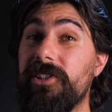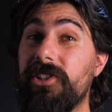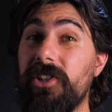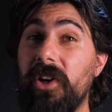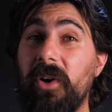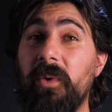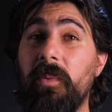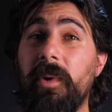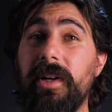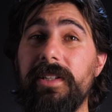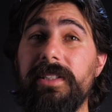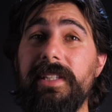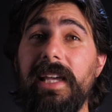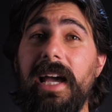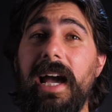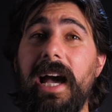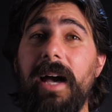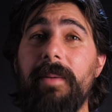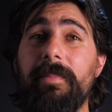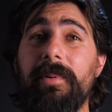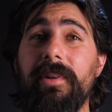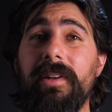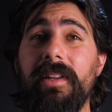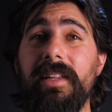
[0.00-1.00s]
you don't want to
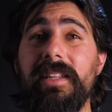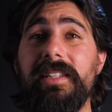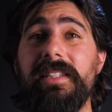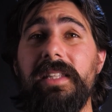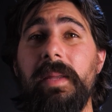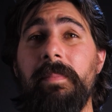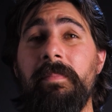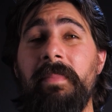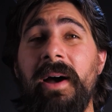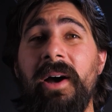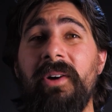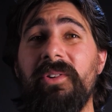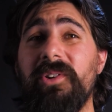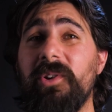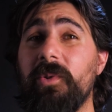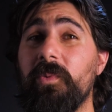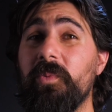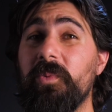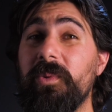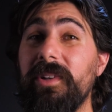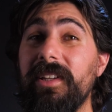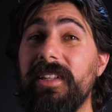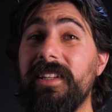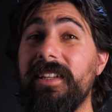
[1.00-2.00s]
happen is to mount your
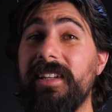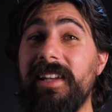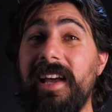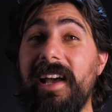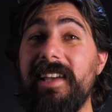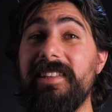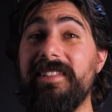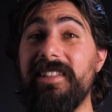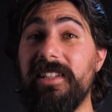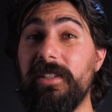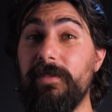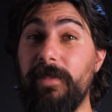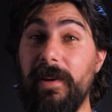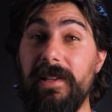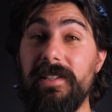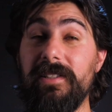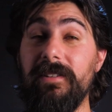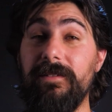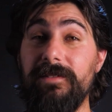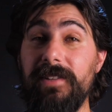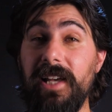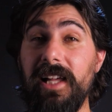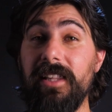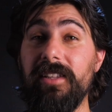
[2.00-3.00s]
really nice
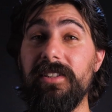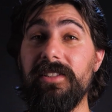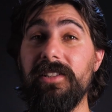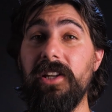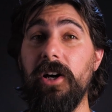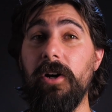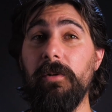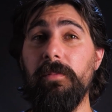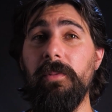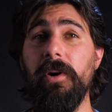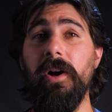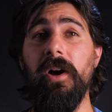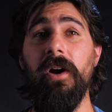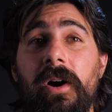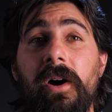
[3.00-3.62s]
expensive telescope,